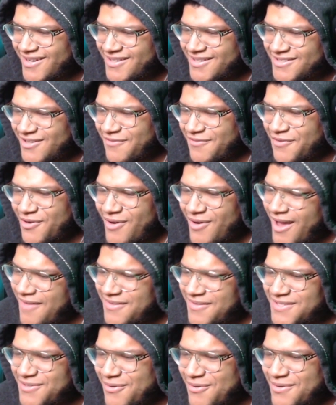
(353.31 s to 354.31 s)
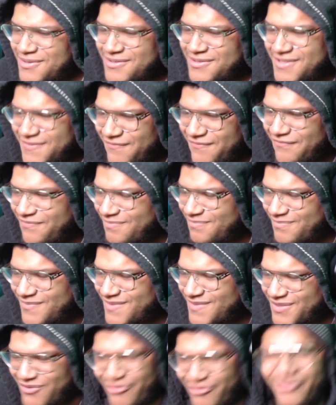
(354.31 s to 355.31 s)
So if you don't have the sword, you just
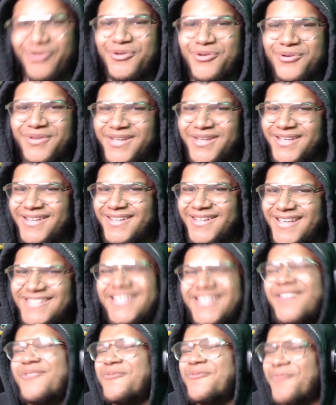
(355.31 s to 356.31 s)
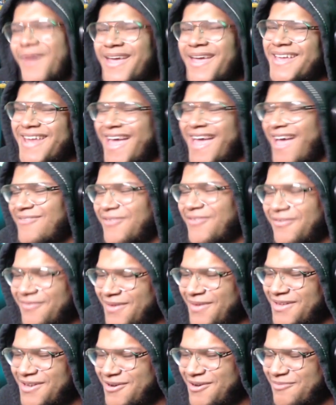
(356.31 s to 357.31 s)
screwed. That's not a way to have
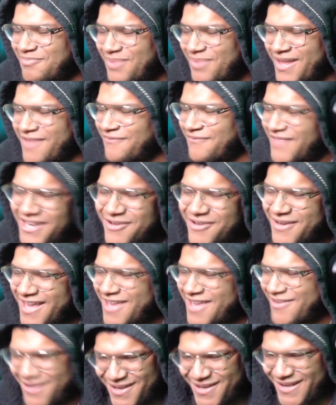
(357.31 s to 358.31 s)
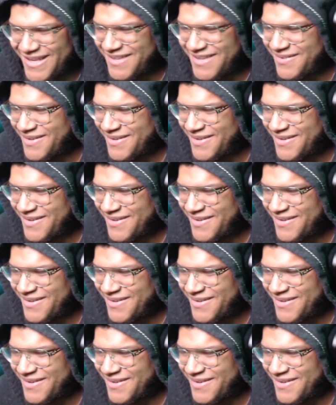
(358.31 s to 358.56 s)
a you know play a video game.